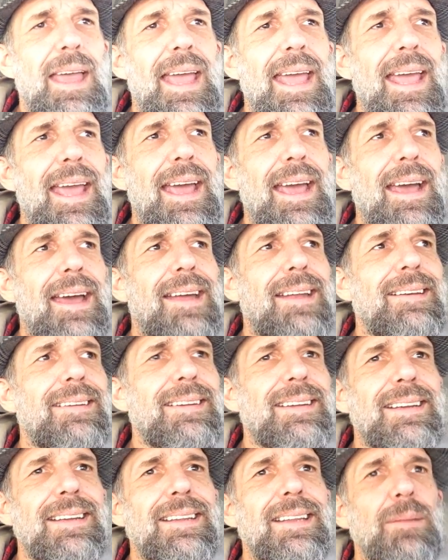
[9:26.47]

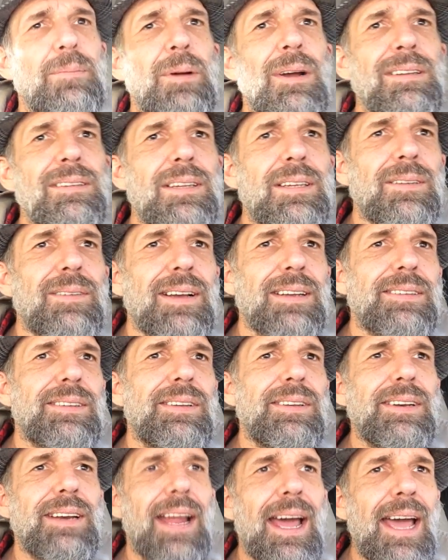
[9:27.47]
And the process of
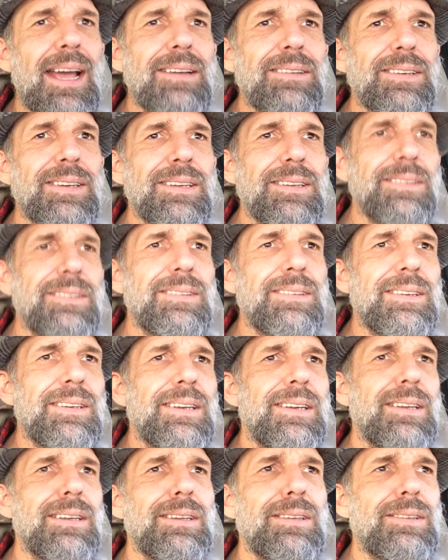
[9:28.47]
executing actions
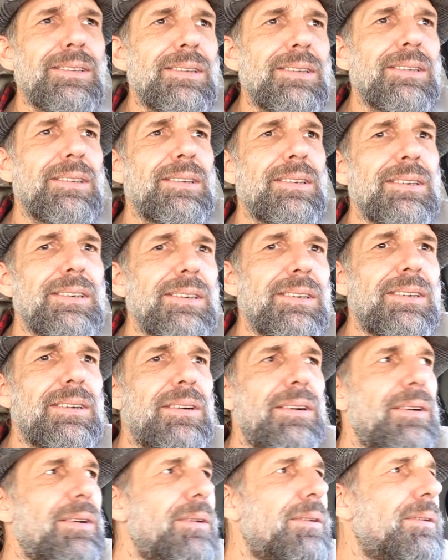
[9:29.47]
is
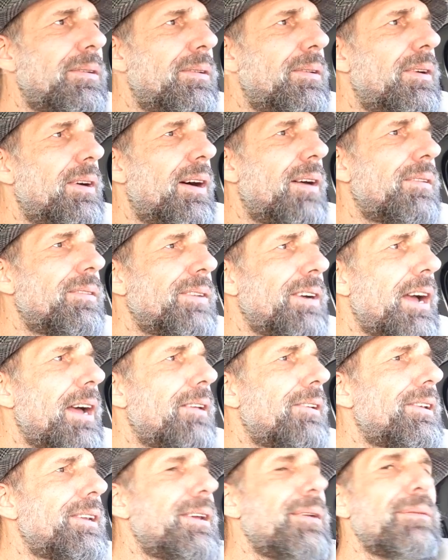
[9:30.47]
a
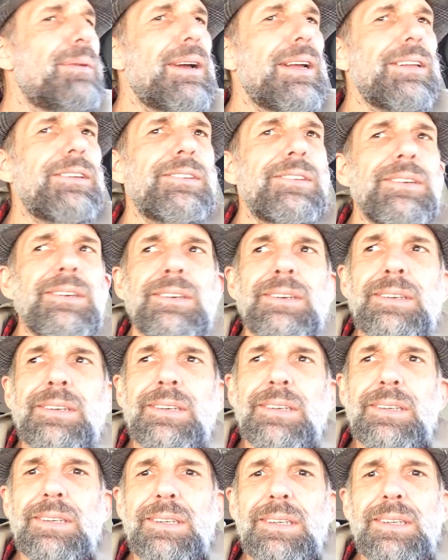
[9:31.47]
reality in which
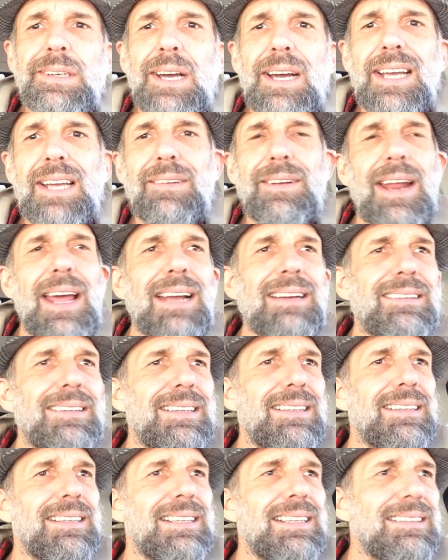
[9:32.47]
a given
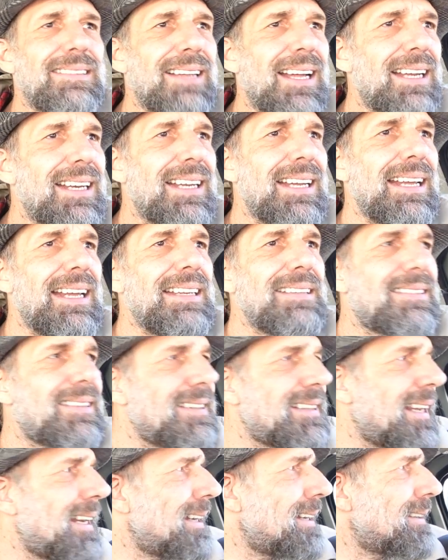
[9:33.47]
action is not
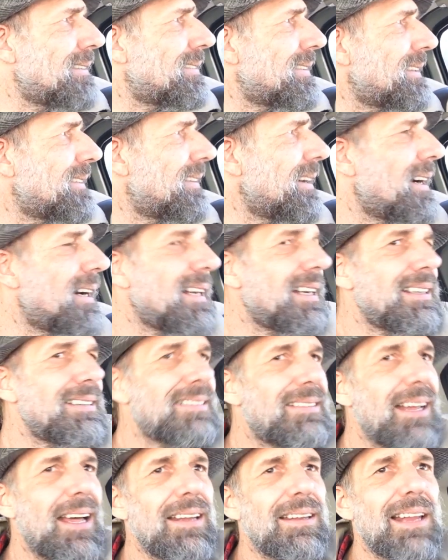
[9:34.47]
instantaneously done.
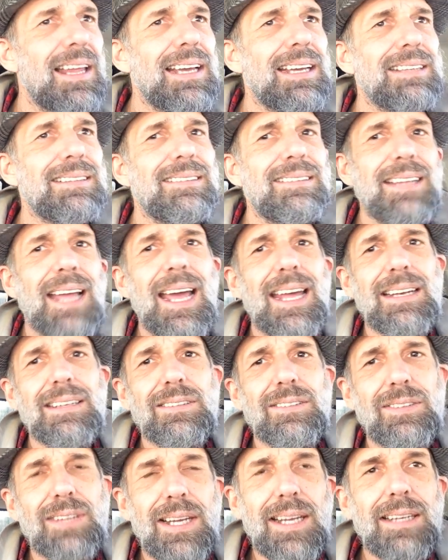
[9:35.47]
It's not like a
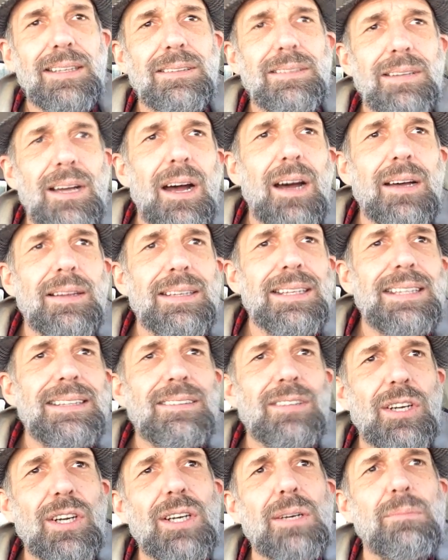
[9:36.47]
status change on the
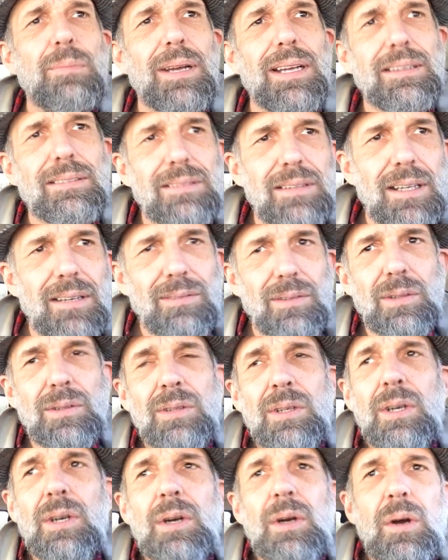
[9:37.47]
turn-based level
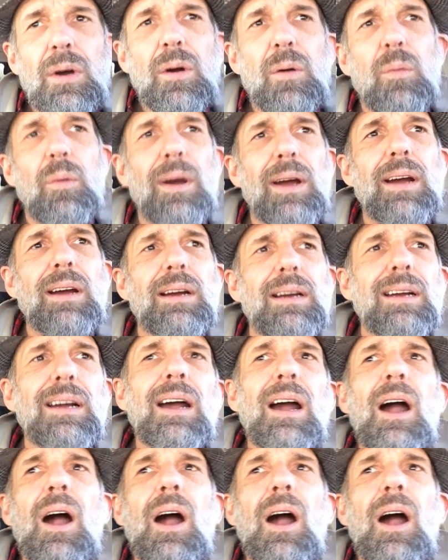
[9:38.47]
where